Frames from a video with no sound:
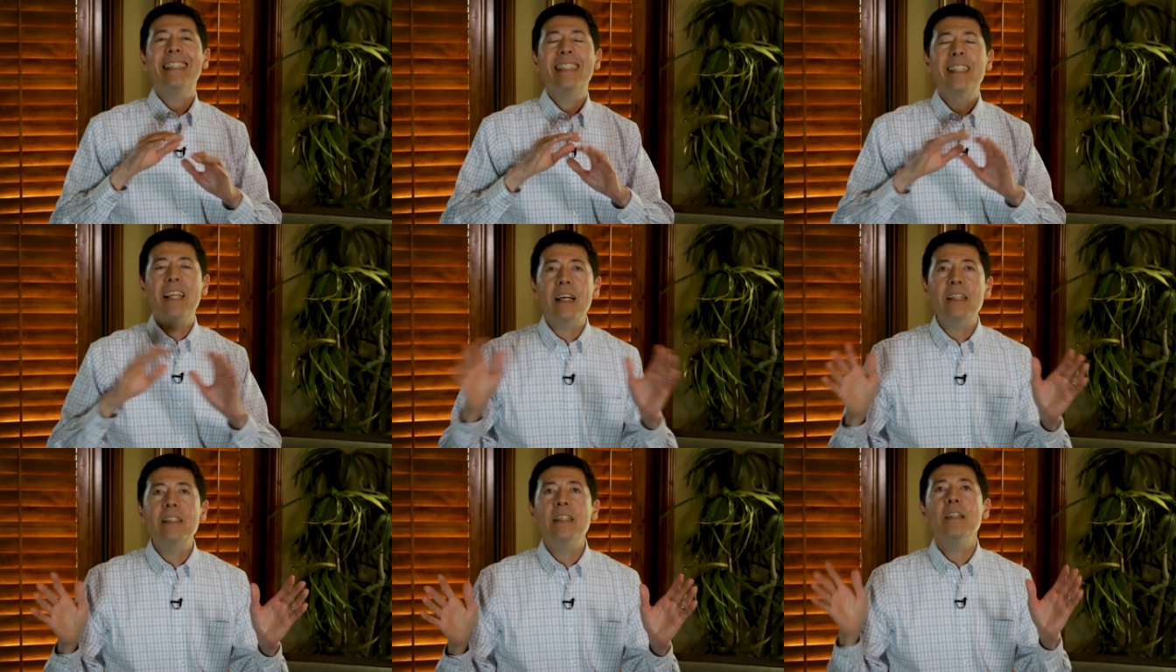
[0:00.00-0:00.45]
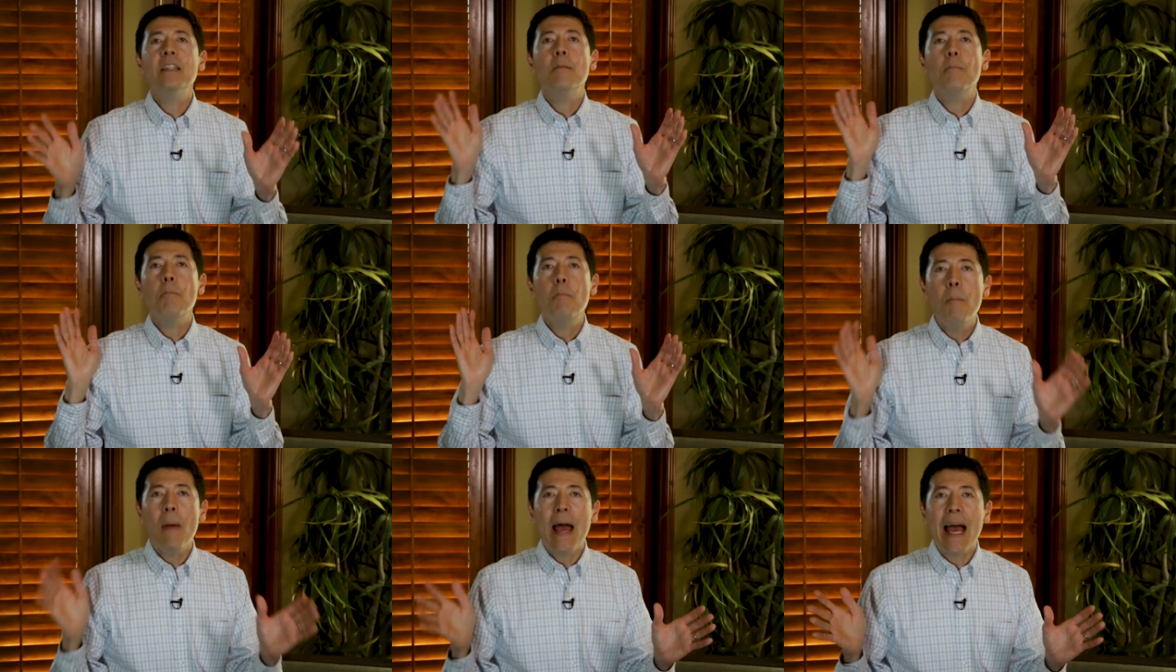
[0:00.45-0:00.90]

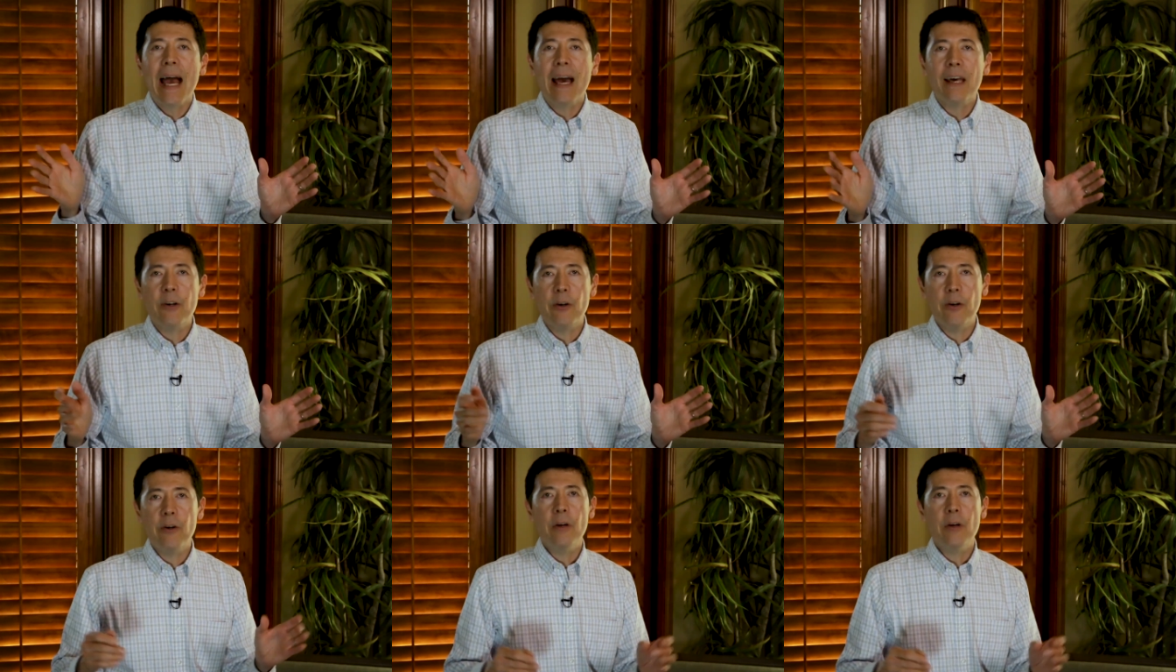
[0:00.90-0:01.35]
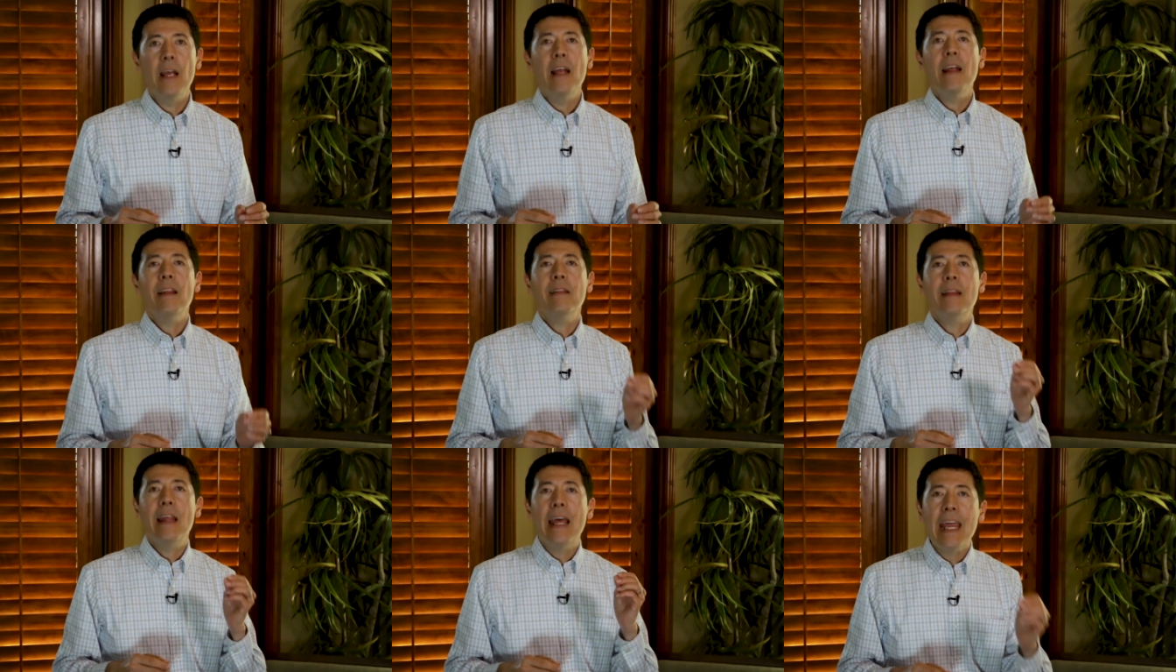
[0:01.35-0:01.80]
Doesn't matter.
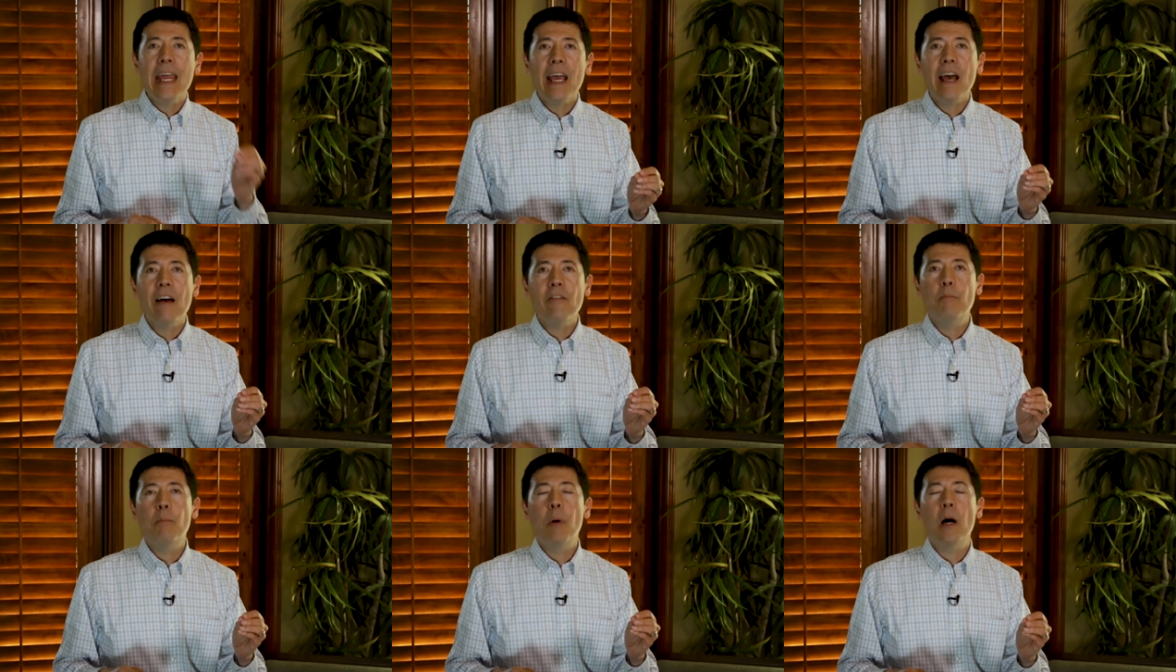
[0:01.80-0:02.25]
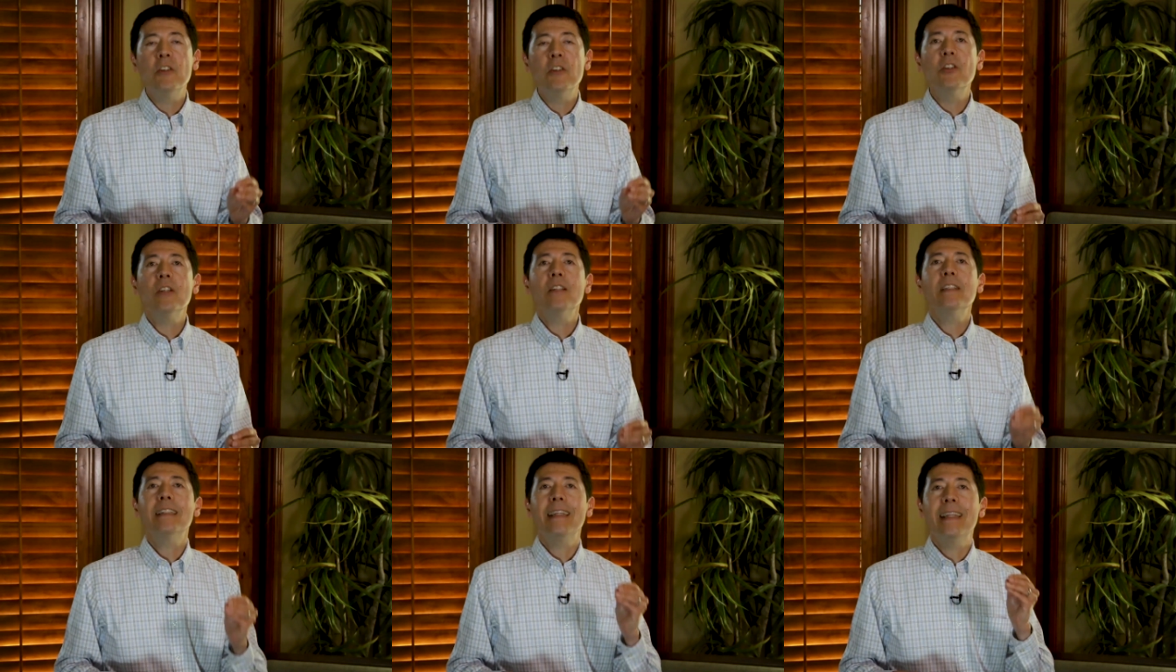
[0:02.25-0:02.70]
They have
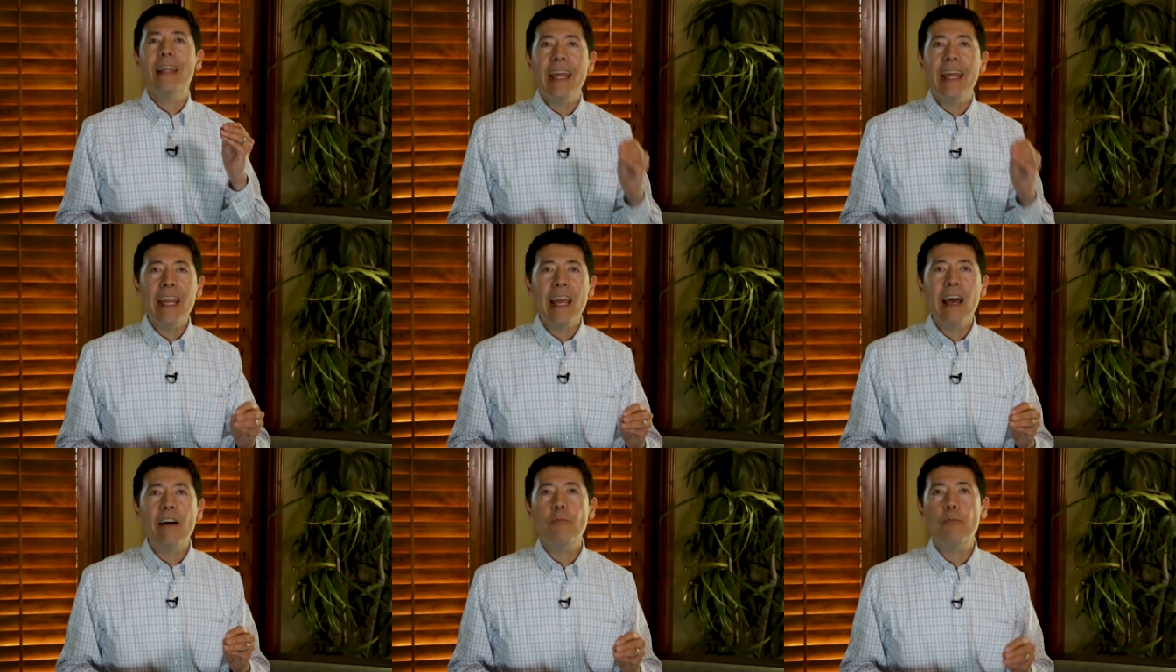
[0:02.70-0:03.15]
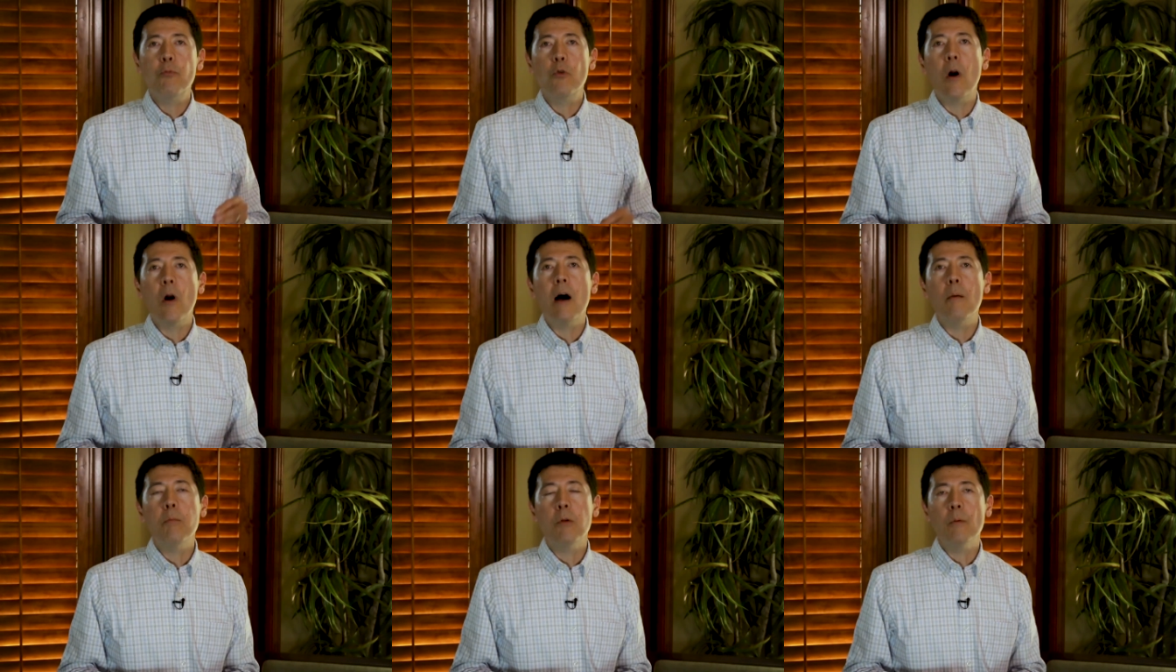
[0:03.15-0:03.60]
budgets, they have
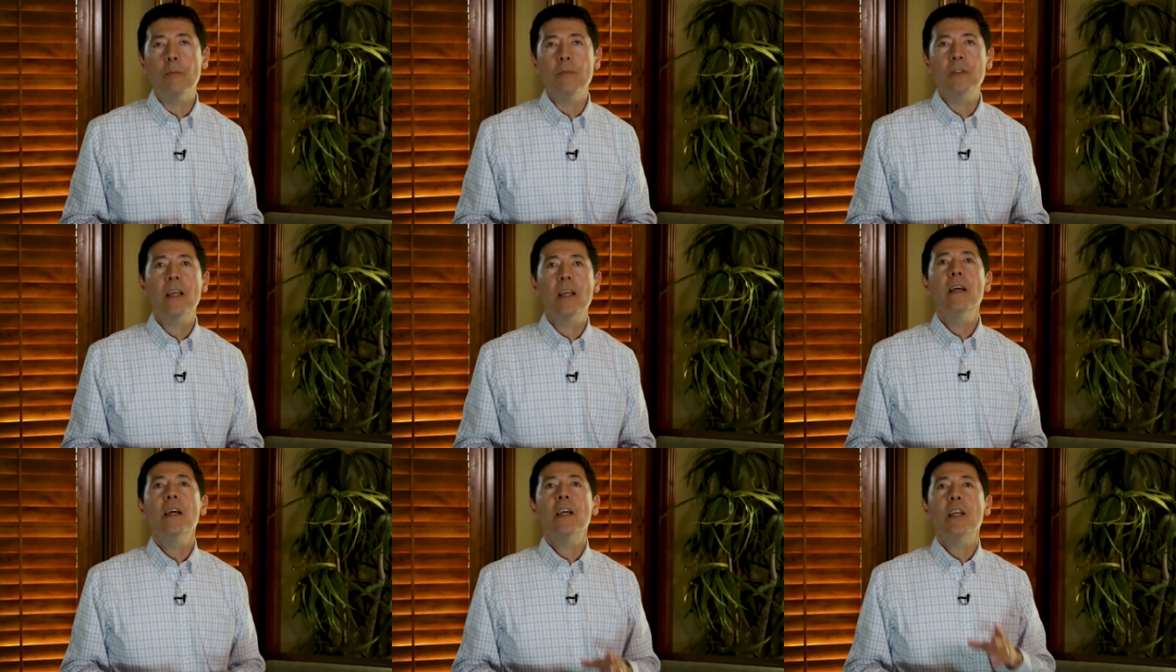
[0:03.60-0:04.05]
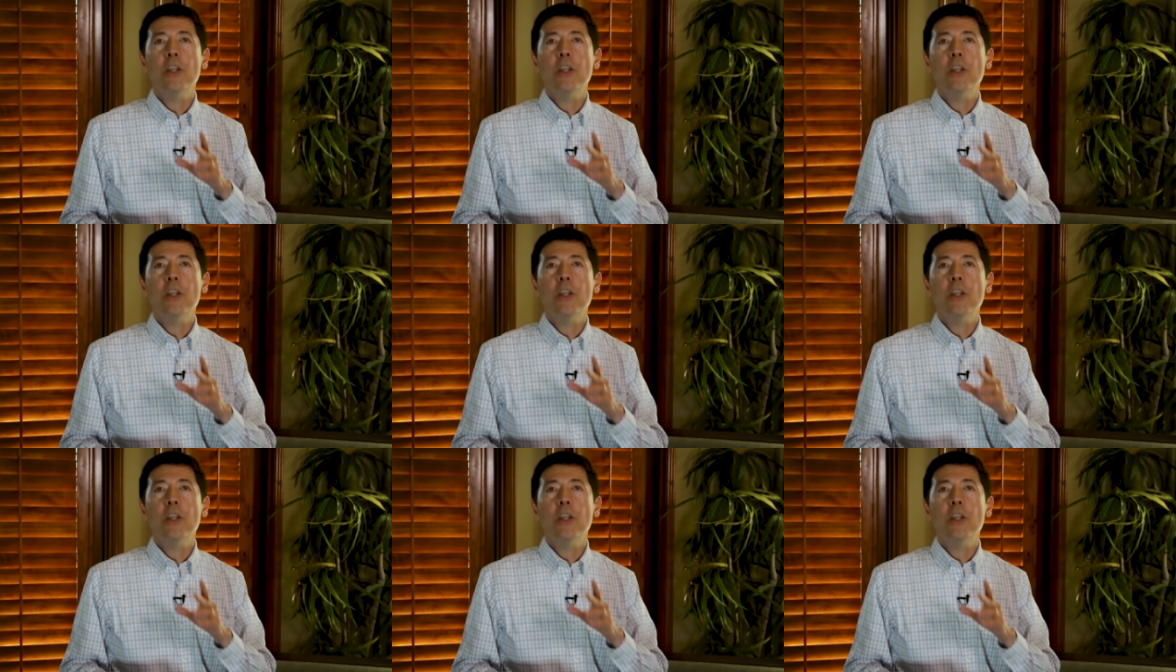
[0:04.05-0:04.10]
problems.